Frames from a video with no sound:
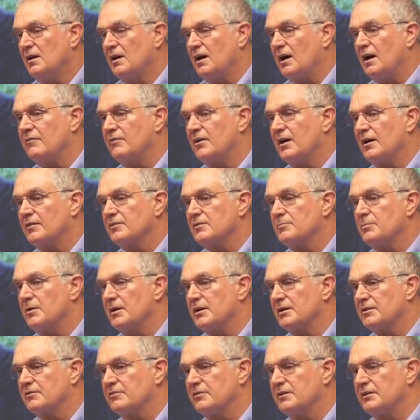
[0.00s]
I've had the
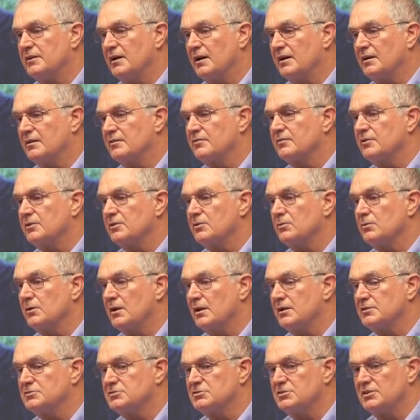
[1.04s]
pedigree done at the
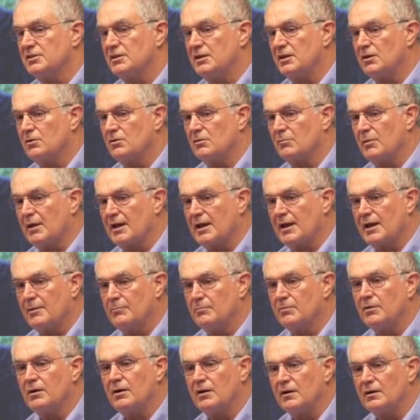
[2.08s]
UNH Genome
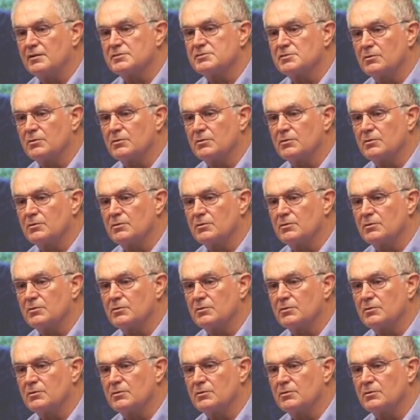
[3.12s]
Lab,